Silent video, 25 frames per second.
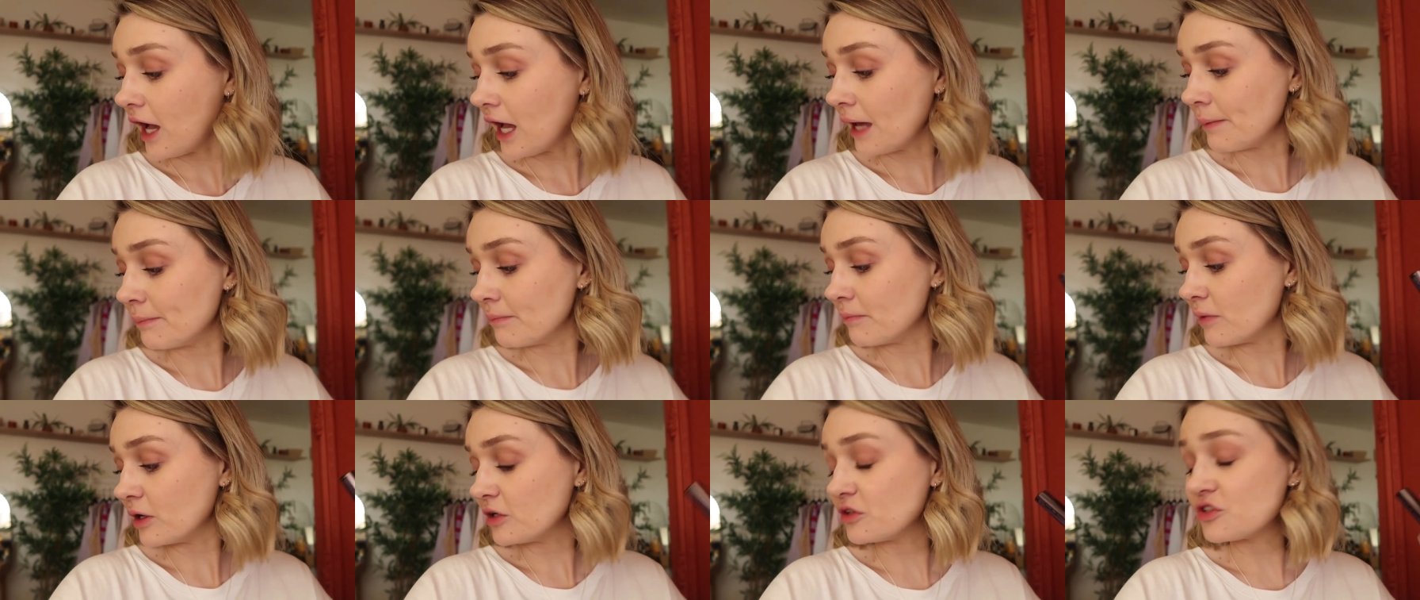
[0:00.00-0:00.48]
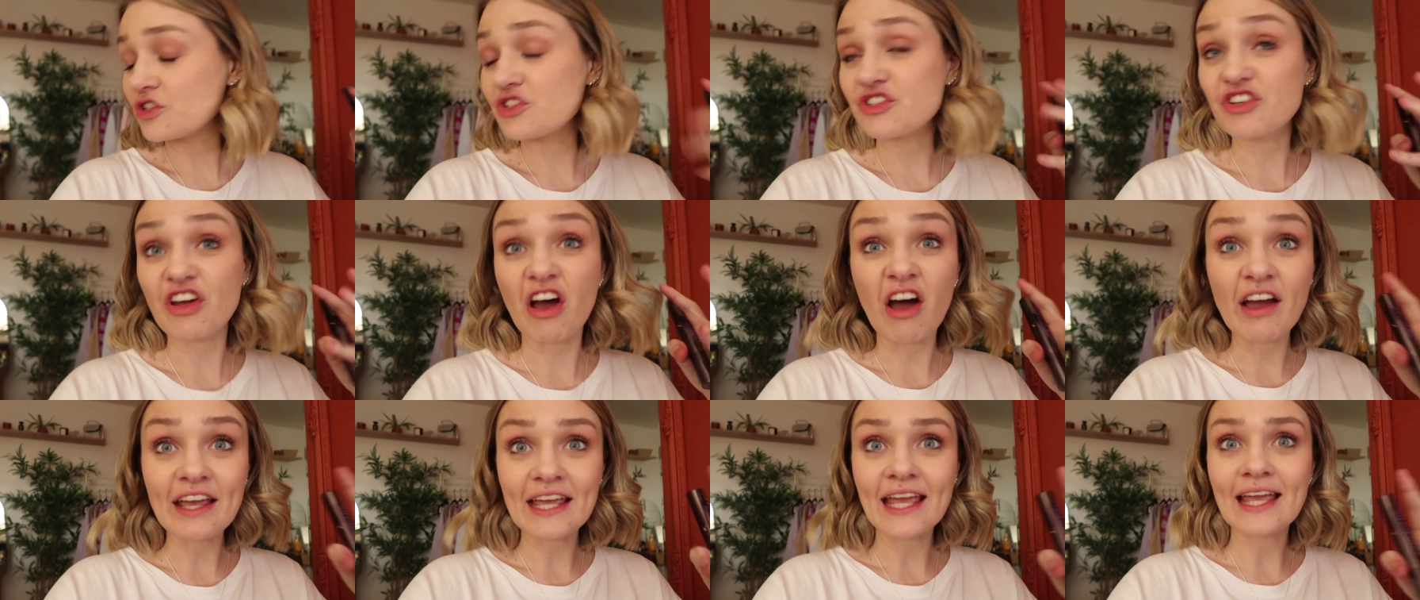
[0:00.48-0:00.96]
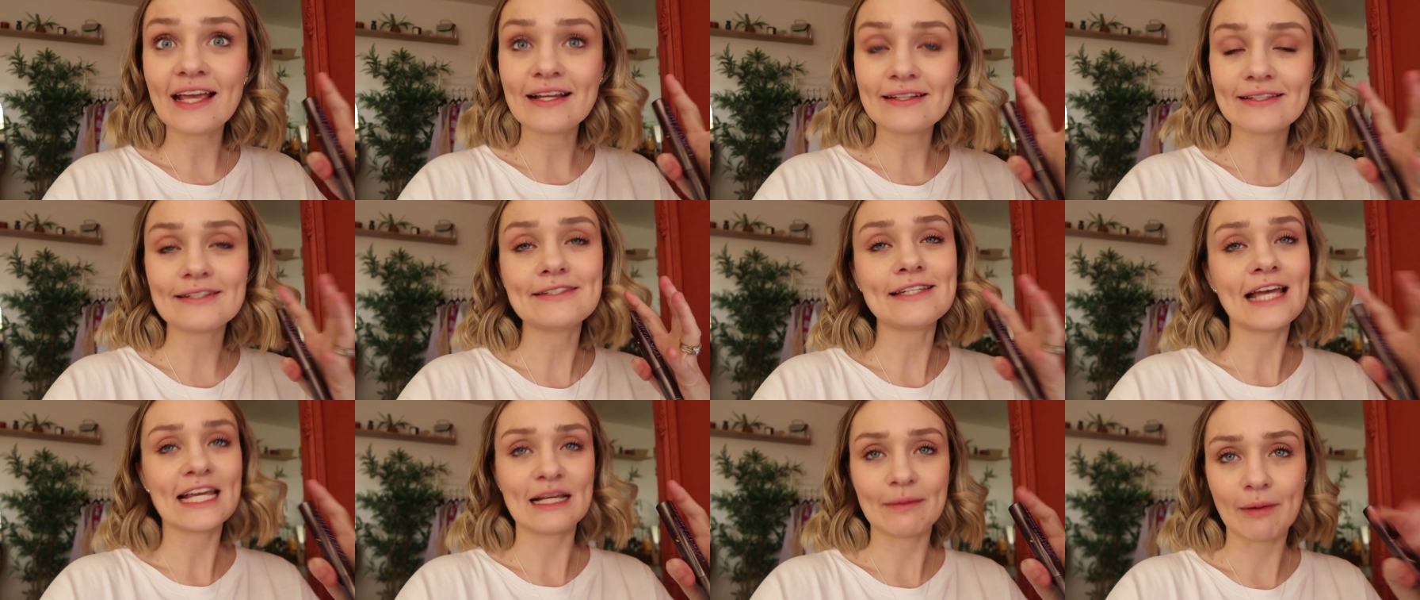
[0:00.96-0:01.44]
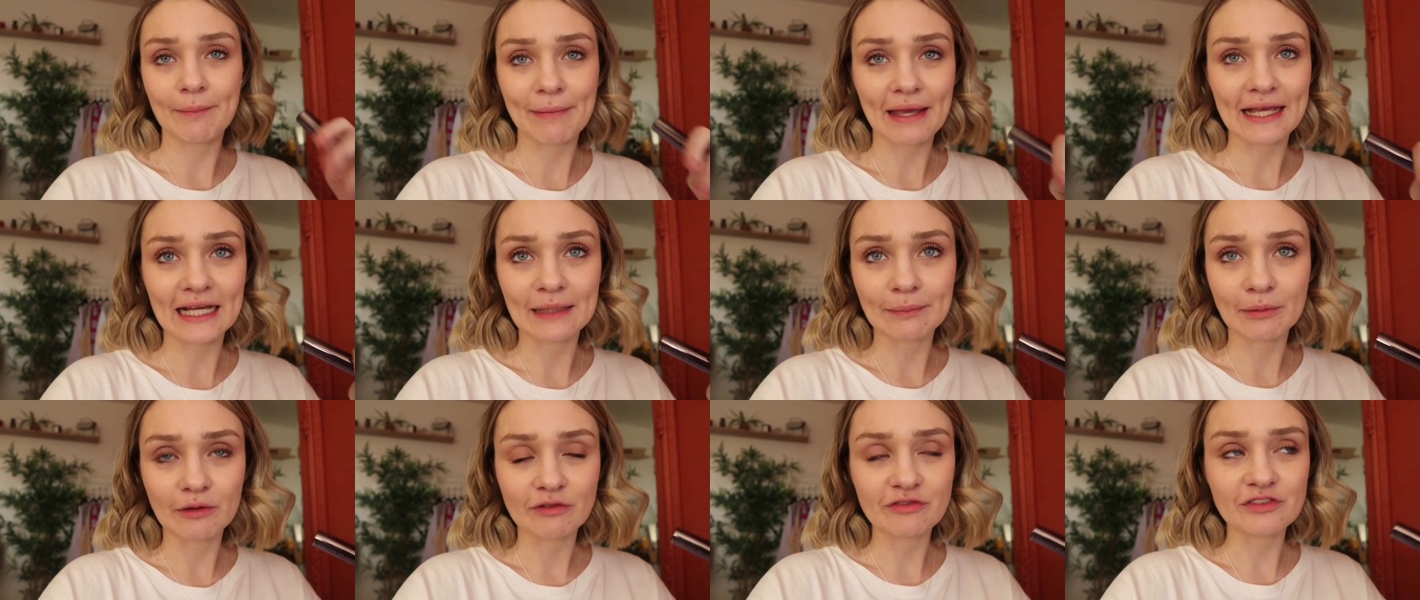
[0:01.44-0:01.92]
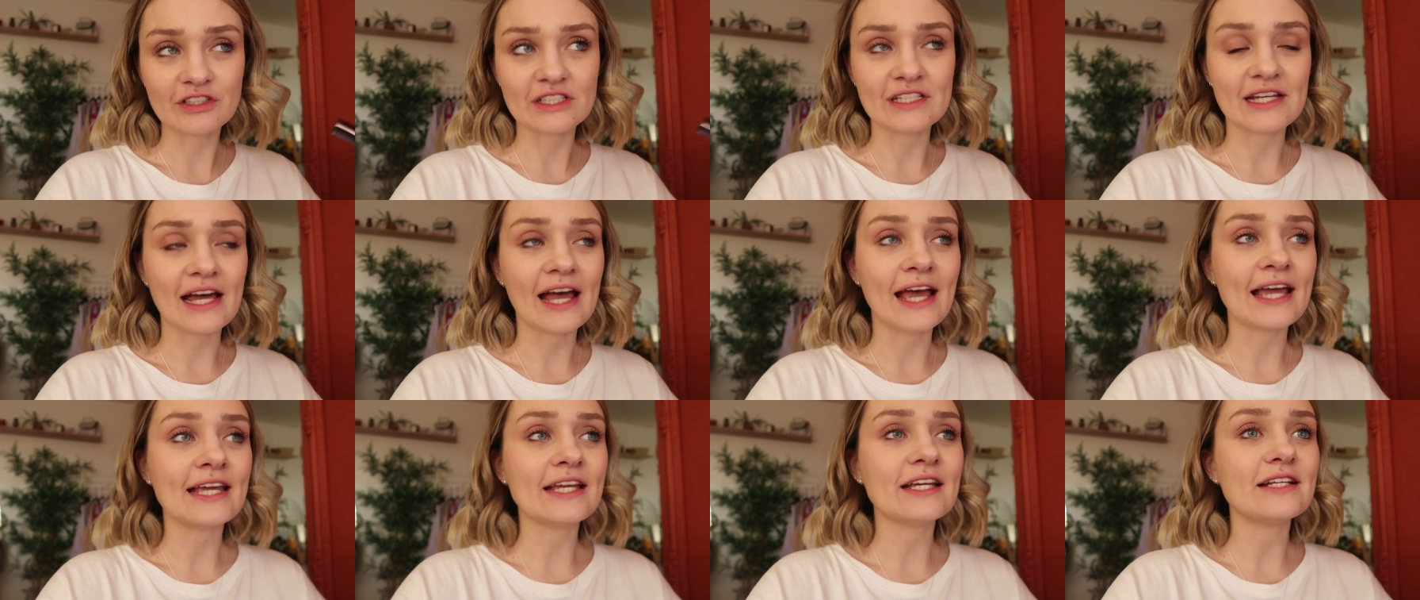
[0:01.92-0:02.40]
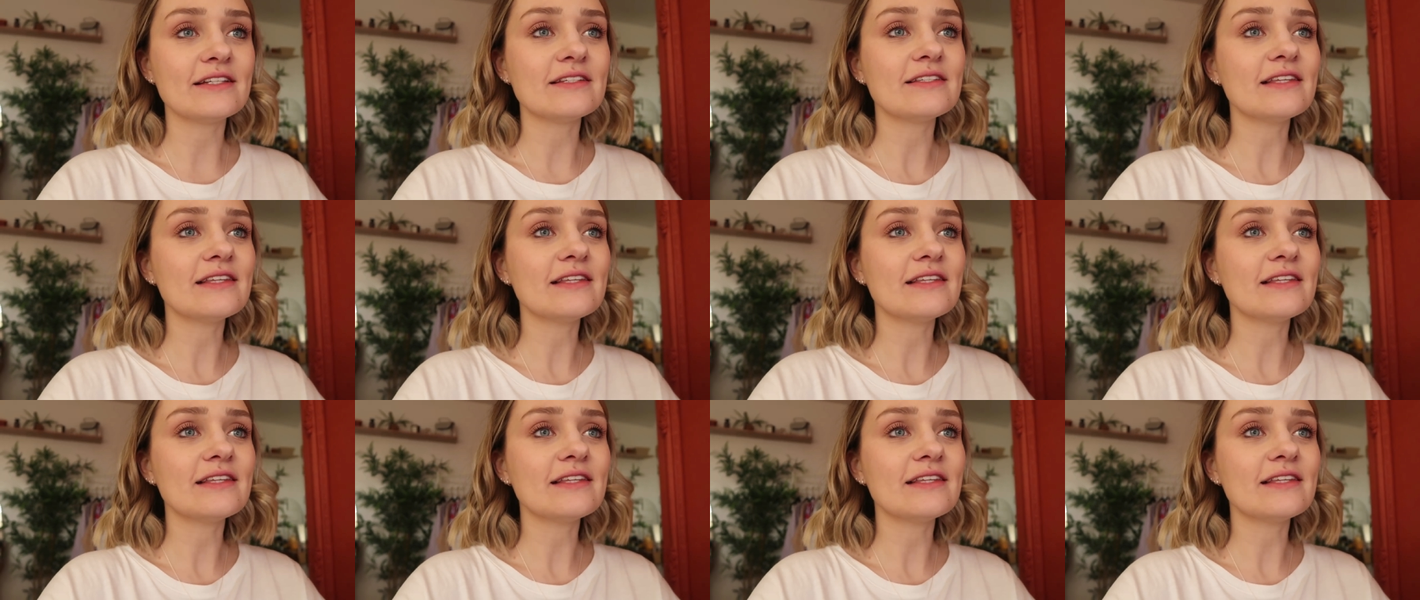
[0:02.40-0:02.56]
I'm dying to take my makeup off today.